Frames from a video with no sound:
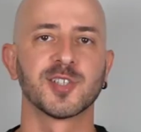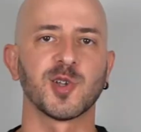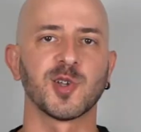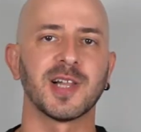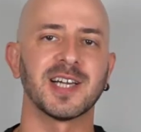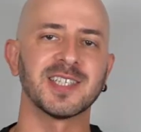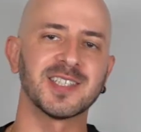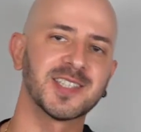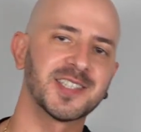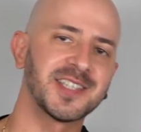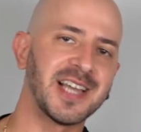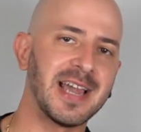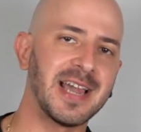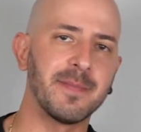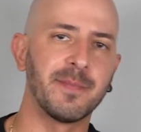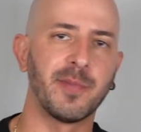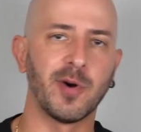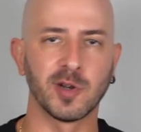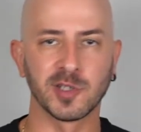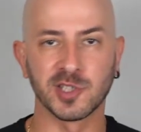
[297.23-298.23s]
So let's
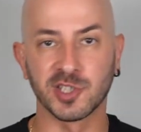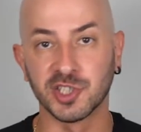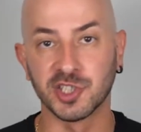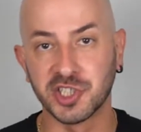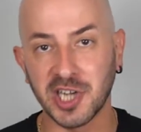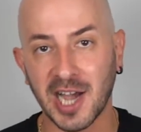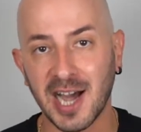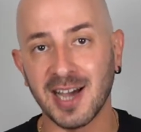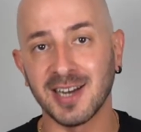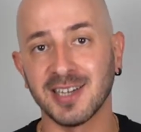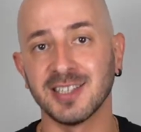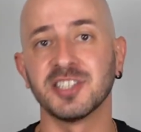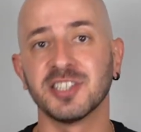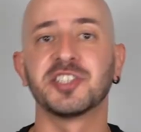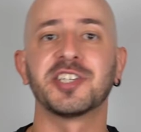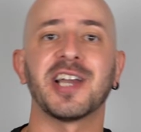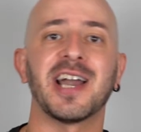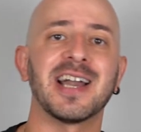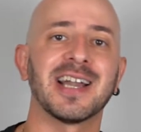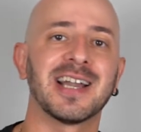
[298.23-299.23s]
say both John and
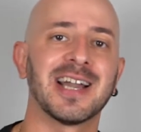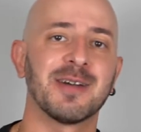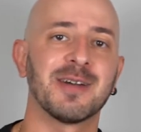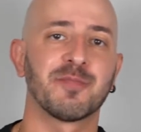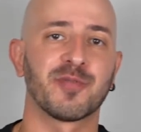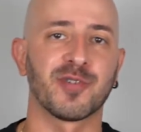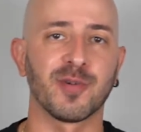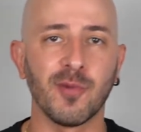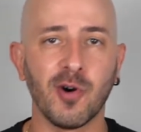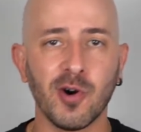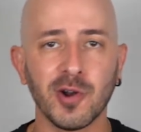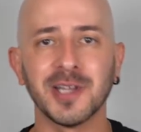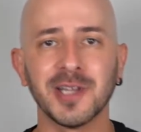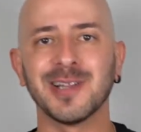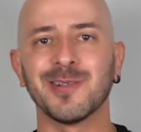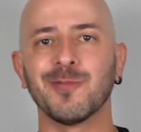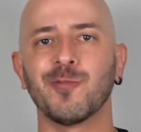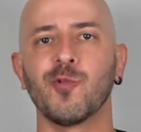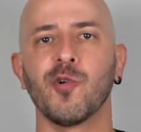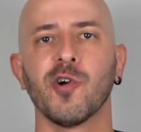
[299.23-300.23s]
Jack got promoted
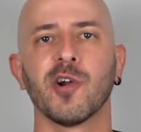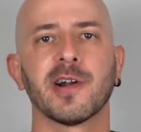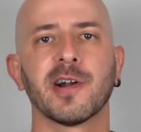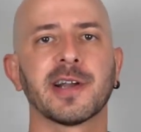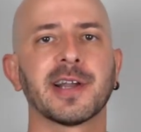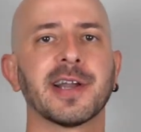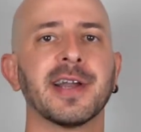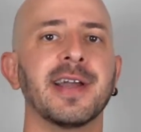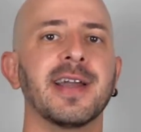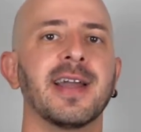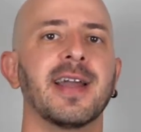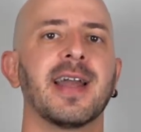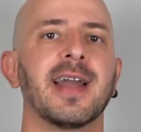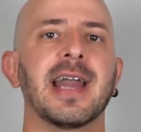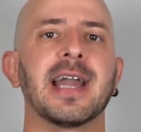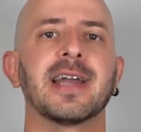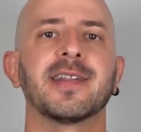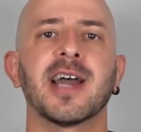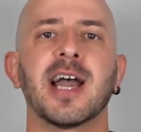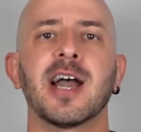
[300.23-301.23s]
at work,
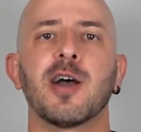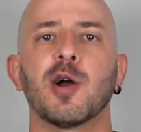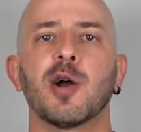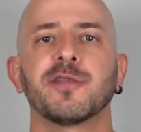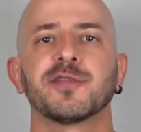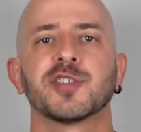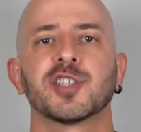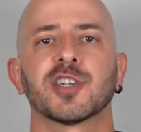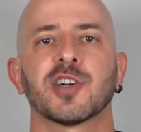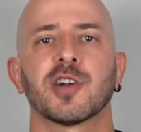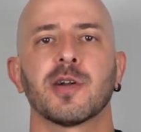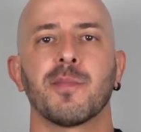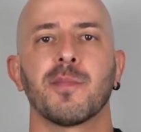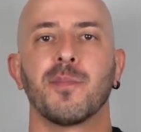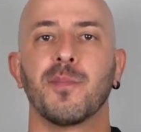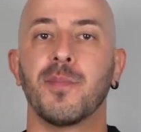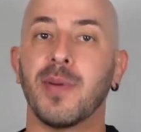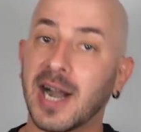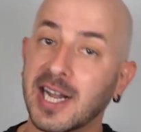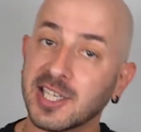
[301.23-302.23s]
and now
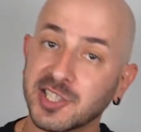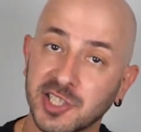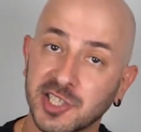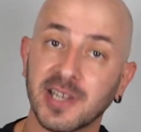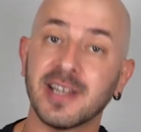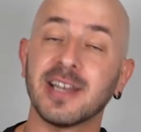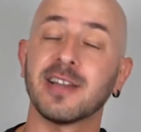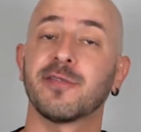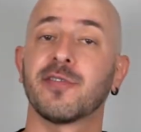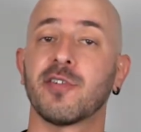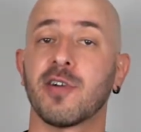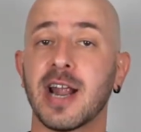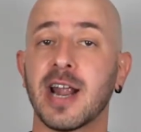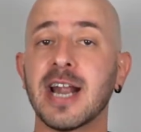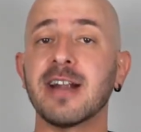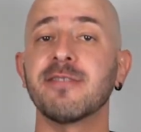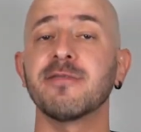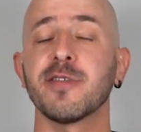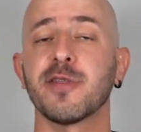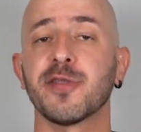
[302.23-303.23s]
after budgeting for
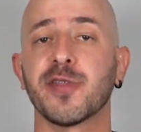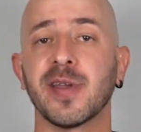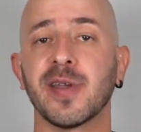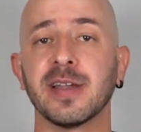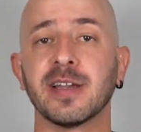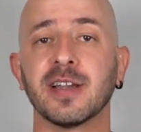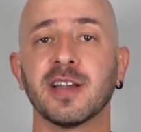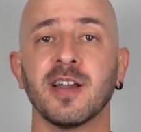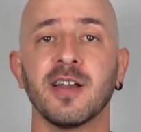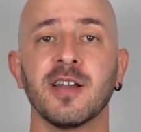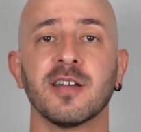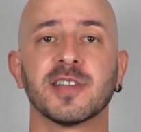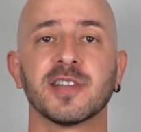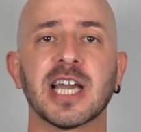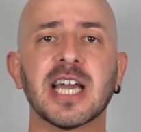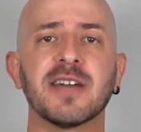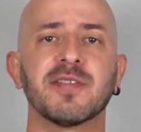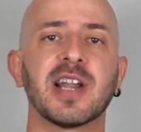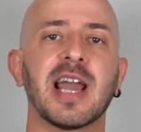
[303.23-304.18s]
everything, they have